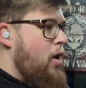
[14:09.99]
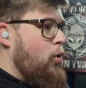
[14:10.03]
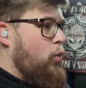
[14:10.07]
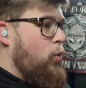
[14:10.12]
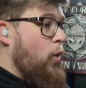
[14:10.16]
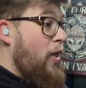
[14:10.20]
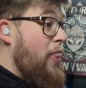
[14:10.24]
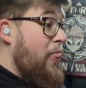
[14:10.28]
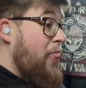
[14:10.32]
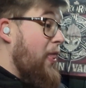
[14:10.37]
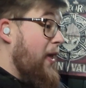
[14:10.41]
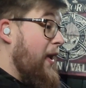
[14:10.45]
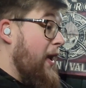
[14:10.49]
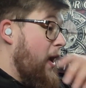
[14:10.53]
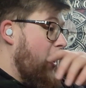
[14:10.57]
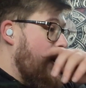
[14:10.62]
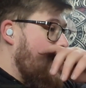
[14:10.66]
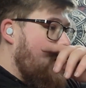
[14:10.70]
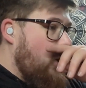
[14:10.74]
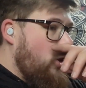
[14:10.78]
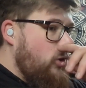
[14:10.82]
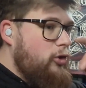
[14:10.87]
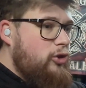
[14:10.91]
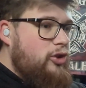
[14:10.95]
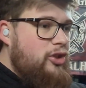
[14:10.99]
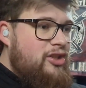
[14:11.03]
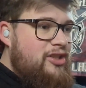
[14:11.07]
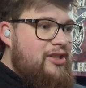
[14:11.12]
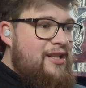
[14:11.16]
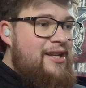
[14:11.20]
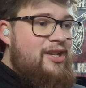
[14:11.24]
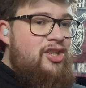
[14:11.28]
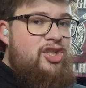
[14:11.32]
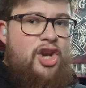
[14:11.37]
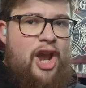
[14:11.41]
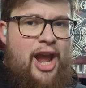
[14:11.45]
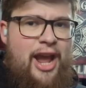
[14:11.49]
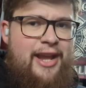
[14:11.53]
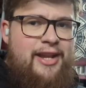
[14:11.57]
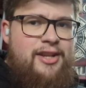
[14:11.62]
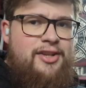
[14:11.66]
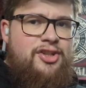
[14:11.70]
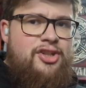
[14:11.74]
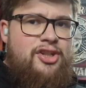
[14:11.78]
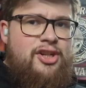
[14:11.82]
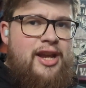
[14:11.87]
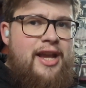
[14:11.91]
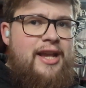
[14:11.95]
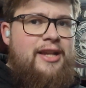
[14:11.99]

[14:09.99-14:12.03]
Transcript: One thing I consciously changed